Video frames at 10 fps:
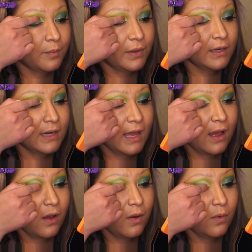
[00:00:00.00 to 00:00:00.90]
But
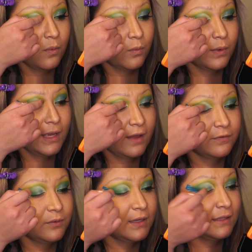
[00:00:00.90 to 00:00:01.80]
now we have
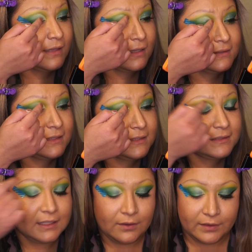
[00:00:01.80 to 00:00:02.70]
to get that
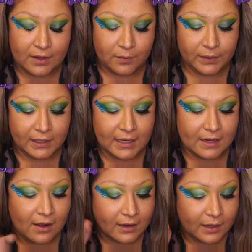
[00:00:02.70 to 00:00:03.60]
detail that we
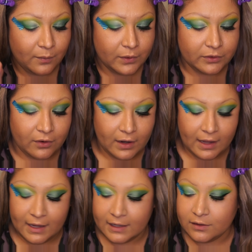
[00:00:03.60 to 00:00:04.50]
cannot get with our
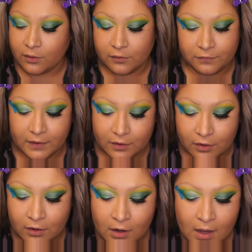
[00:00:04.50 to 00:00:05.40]
hand or
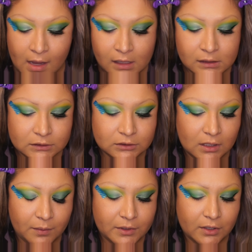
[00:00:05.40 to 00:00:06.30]
finger. So
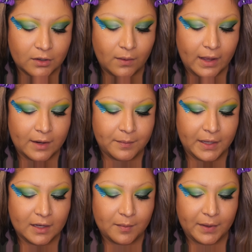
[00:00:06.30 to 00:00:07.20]
now we're gonna go ahead and
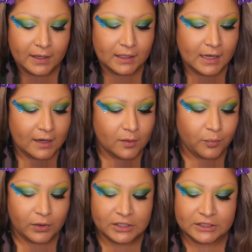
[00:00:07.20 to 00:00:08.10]
pick up any kind of
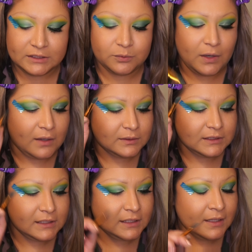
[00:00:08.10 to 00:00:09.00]
brush that's
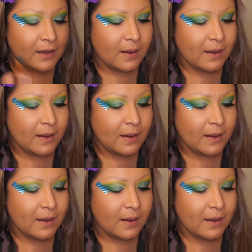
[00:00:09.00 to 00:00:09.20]
rounded.